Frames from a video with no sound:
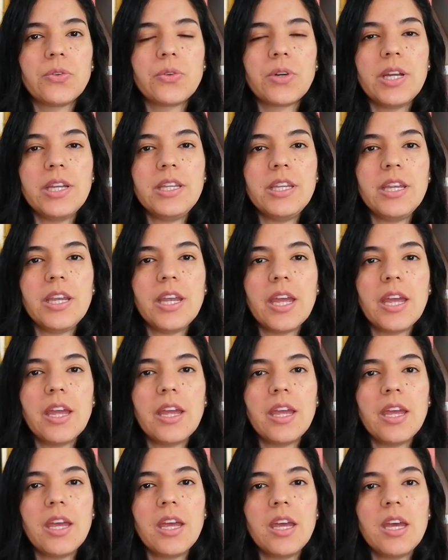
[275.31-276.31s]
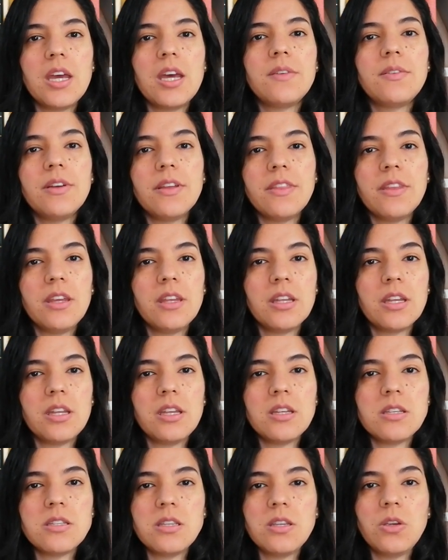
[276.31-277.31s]
writing everything
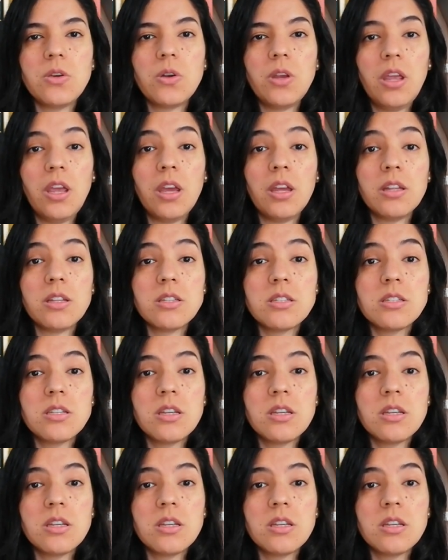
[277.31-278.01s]
that is in your head.